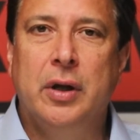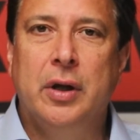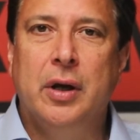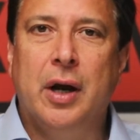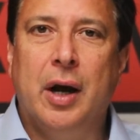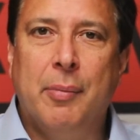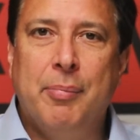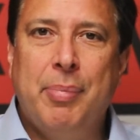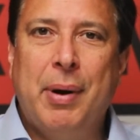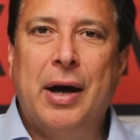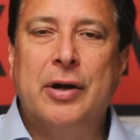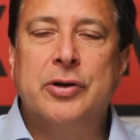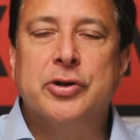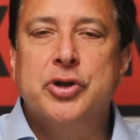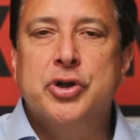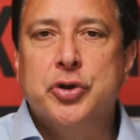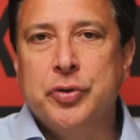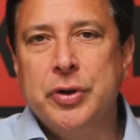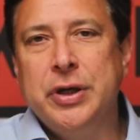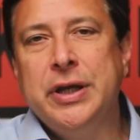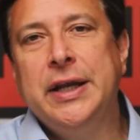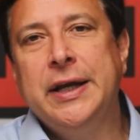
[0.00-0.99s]
about
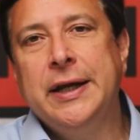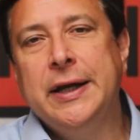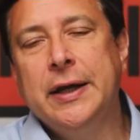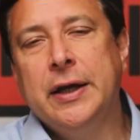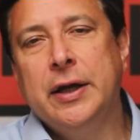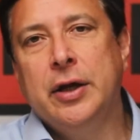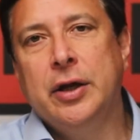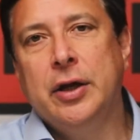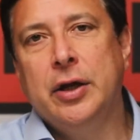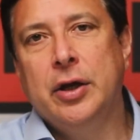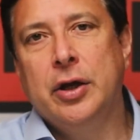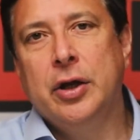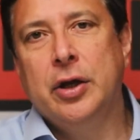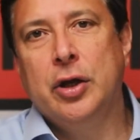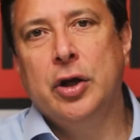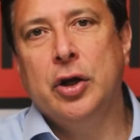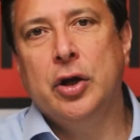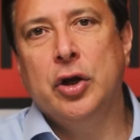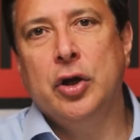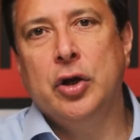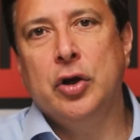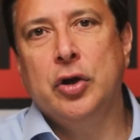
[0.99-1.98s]
treating
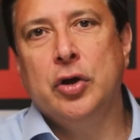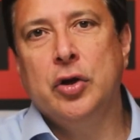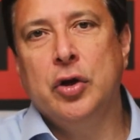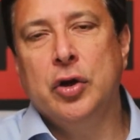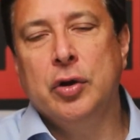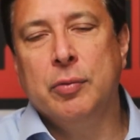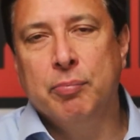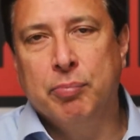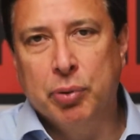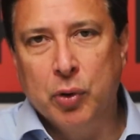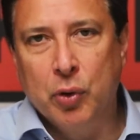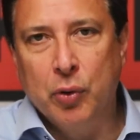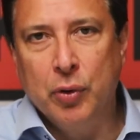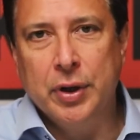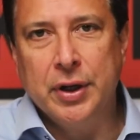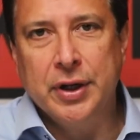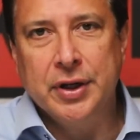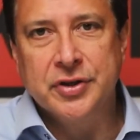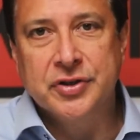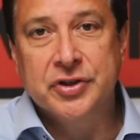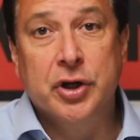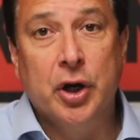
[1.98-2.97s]

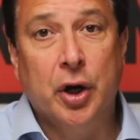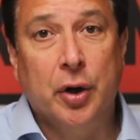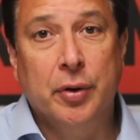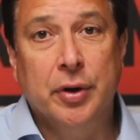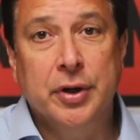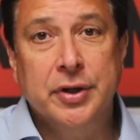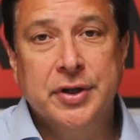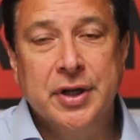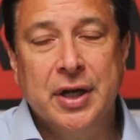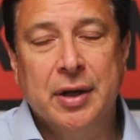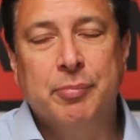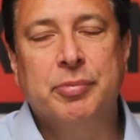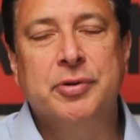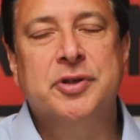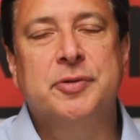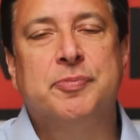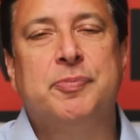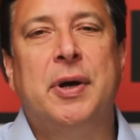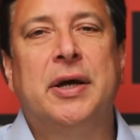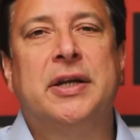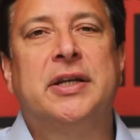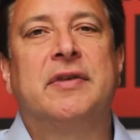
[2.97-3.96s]
employees, current and
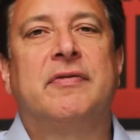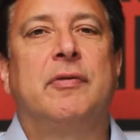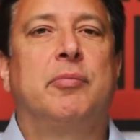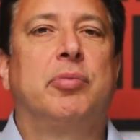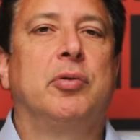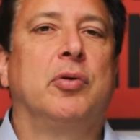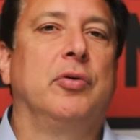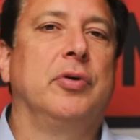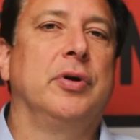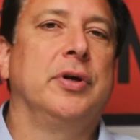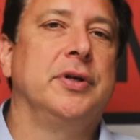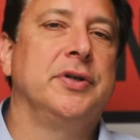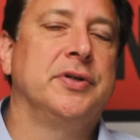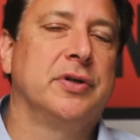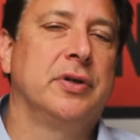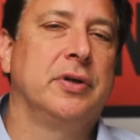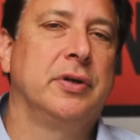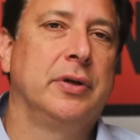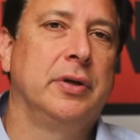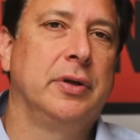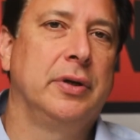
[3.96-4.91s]
prospective employees,